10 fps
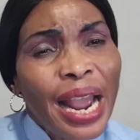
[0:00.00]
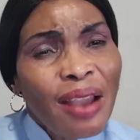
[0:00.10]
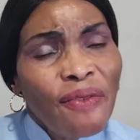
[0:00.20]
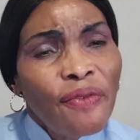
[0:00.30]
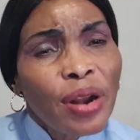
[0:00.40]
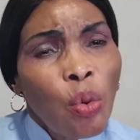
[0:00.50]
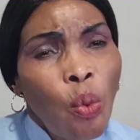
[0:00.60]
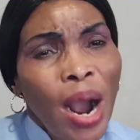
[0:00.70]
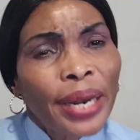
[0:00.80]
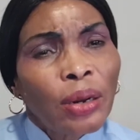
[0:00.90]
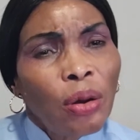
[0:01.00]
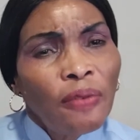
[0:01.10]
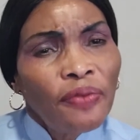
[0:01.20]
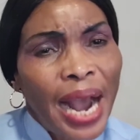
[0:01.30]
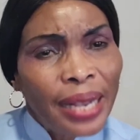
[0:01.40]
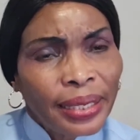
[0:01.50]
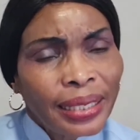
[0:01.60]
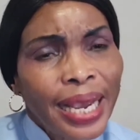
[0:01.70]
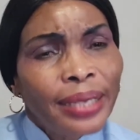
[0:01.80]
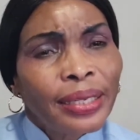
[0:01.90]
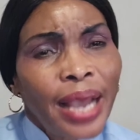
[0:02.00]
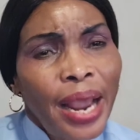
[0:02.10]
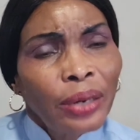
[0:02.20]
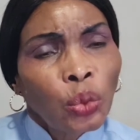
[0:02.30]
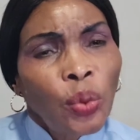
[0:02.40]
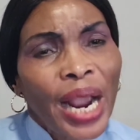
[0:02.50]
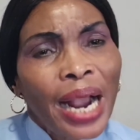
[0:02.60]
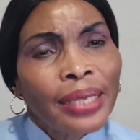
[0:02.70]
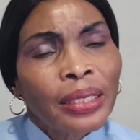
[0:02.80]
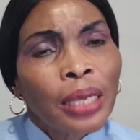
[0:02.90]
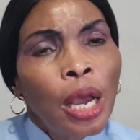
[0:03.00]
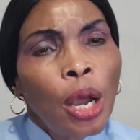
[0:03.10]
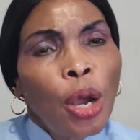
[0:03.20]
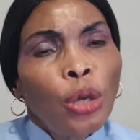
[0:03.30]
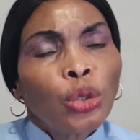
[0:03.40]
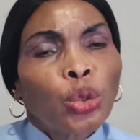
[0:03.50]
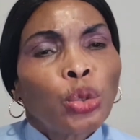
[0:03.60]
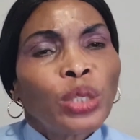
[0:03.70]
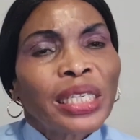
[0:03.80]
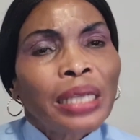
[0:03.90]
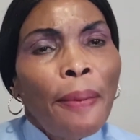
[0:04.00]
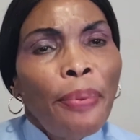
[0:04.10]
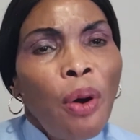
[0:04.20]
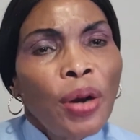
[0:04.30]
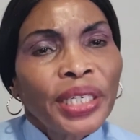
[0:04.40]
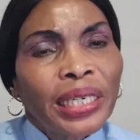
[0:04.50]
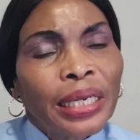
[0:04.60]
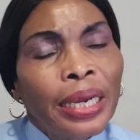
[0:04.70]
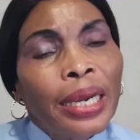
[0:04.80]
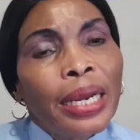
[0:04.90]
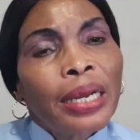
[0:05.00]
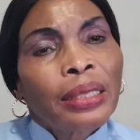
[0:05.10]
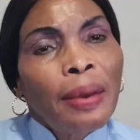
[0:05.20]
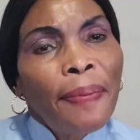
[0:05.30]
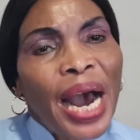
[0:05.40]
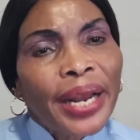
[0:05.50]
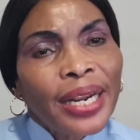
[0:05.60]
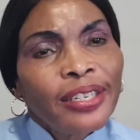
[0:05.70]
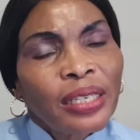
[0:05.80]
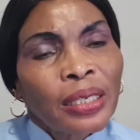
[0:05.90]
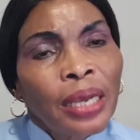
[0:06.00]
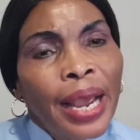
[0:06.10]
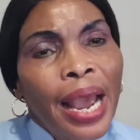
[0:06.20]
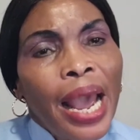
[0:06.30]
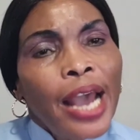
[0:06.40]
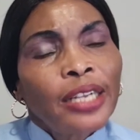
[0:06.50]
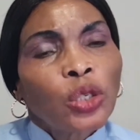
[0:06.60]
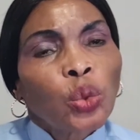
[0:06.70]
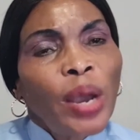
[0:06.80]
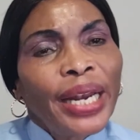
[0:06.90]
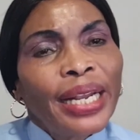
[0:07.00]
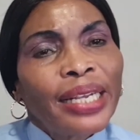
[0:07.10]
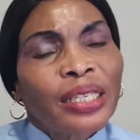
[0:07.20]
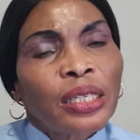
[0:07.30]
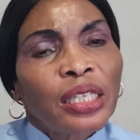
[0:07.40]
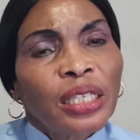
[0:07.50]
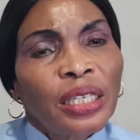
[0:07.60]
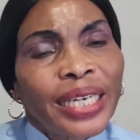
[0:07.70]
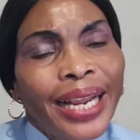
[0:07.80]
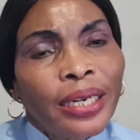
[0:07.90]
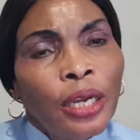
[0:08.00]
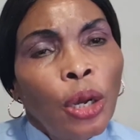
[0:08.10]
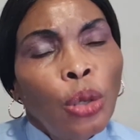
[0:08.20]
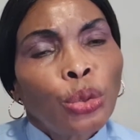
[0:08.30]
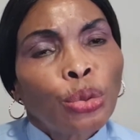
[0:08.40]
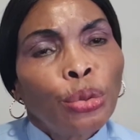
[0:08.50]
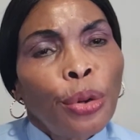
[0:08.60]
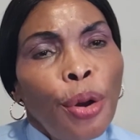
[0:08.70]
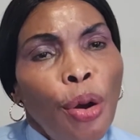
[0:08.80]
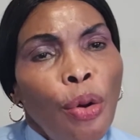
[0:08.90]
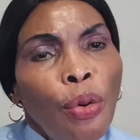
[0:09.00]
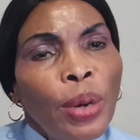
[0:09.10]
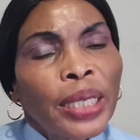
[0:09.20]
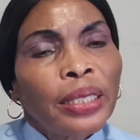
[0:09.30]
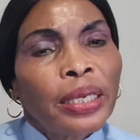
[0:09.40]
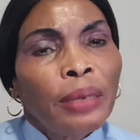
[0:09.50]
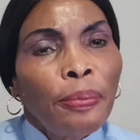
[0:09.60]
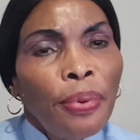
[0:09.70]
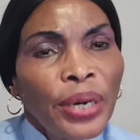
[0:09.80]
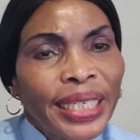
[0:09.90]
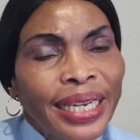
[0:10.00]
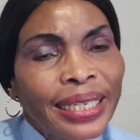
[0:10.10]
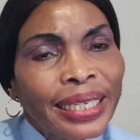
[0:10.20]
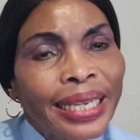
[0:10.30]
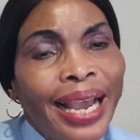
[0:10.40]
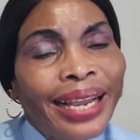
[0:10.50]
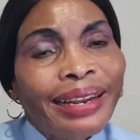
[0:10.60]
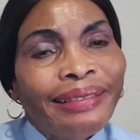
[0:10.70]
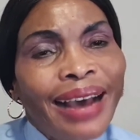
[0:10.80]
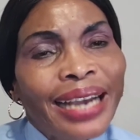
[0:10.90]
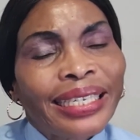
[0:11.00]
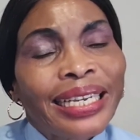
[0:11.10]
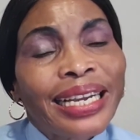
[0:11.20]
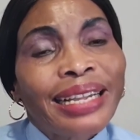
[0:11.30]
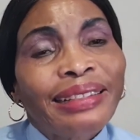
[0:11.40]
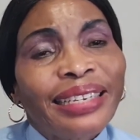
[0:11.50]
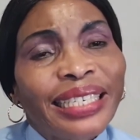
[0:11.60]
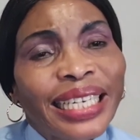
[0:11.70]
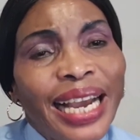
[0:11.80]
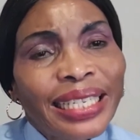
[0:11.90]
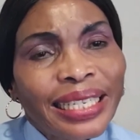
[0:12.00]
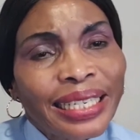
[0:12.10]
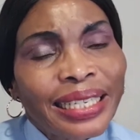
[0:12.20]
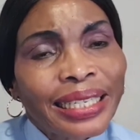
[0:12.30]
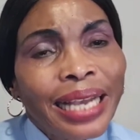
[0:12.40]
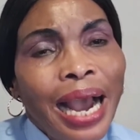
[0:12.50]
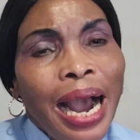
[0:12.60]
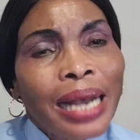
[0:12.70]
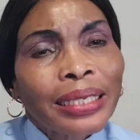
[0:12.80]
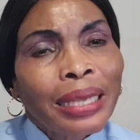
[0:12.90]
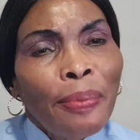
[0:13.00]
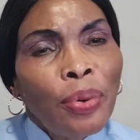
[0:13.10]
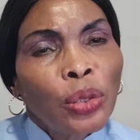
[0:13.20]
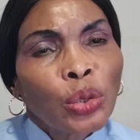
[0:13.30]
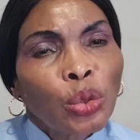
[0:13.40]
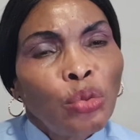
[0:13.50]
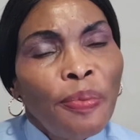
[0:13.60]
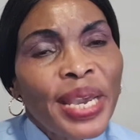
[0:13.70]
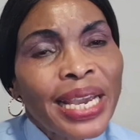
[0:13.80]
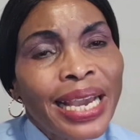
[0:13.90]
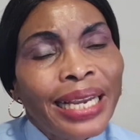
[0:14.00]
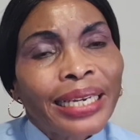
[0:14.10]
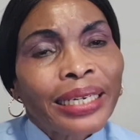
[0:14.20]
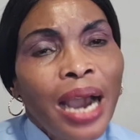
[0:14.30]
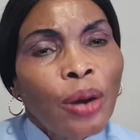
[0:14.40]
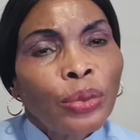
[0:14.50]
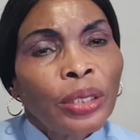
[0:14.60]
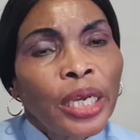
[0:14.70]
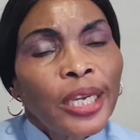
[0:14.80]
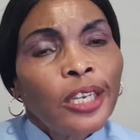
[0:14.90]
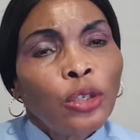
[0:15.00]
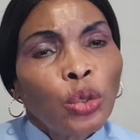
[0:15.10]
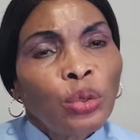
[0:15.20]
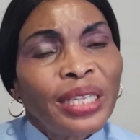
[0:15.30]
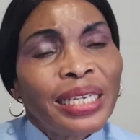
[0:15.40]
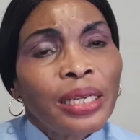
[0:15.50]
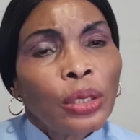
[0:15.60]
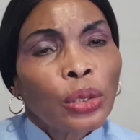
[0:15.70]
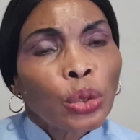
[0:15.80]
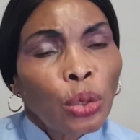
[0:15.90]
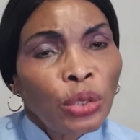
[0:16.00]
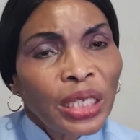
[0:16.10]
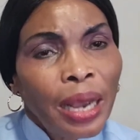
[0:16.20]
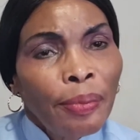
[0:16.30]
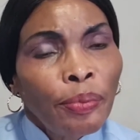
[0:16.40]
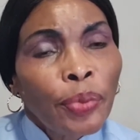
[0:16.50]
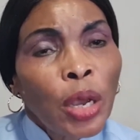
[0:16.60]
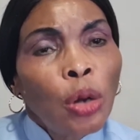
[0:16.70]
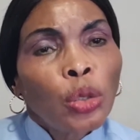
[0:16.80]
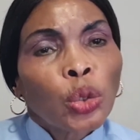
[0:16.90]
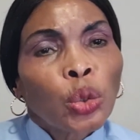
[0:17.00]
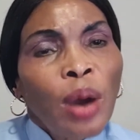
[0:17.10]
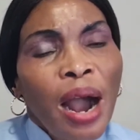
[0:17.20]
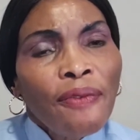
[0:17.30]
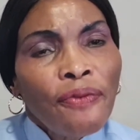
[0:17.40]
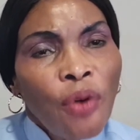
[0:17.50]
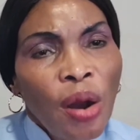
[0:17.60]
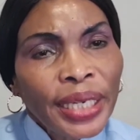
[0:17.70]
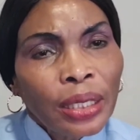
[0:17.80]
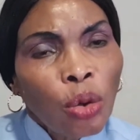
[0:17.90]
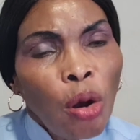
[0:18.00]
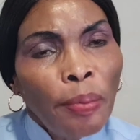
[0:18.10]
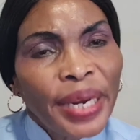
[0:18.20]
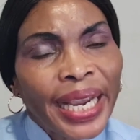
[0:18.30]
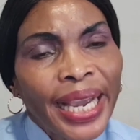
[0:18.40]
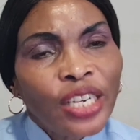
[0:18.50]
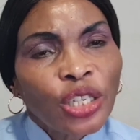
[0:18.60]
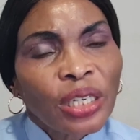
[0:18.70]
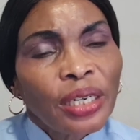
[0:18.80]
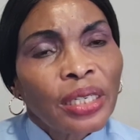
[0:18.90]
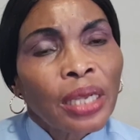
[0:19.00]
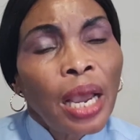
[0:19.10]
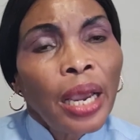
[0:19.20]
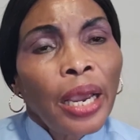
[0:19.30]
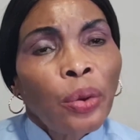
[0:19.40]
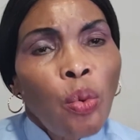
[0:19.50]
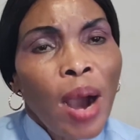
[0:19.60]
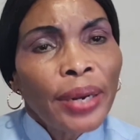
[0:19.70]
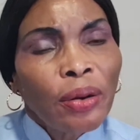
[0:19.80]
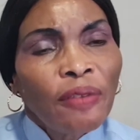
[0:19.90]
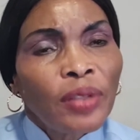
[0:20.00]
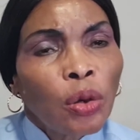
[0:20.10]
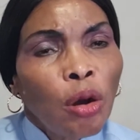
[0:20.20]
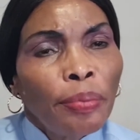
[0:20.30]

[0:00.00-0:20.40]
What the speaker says: every one of us as health workers to support the parents as well as the children to know the importance that the testes are supposed to be down into the scrotum to avoid complications. And one of the